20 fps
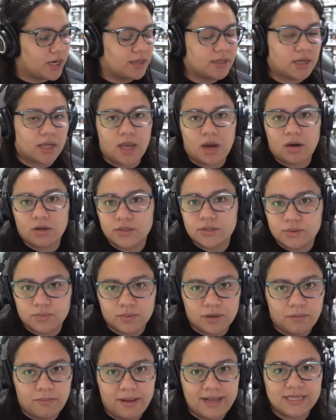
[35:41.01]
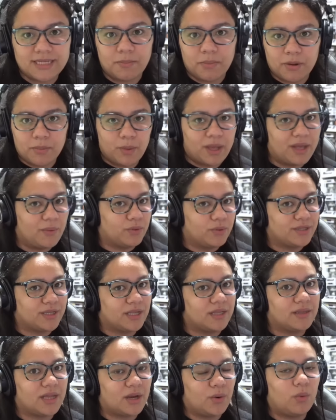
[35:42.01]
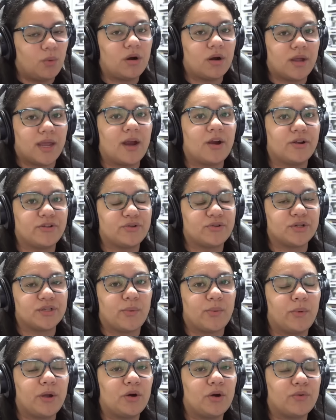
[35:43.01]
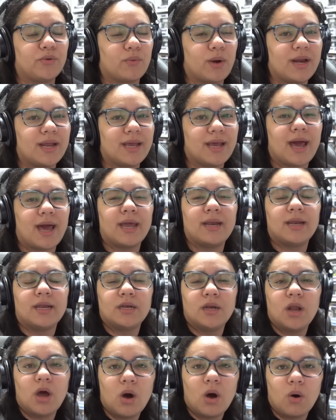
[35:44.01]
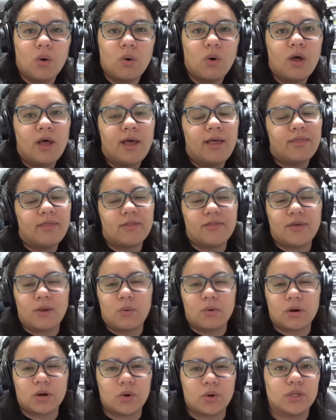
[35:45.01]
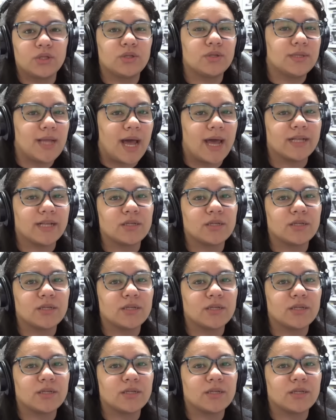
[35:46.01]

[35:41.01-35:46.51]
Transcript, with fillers: The characters were amazing, but it was they were characters that we already kind of know that they were going to die.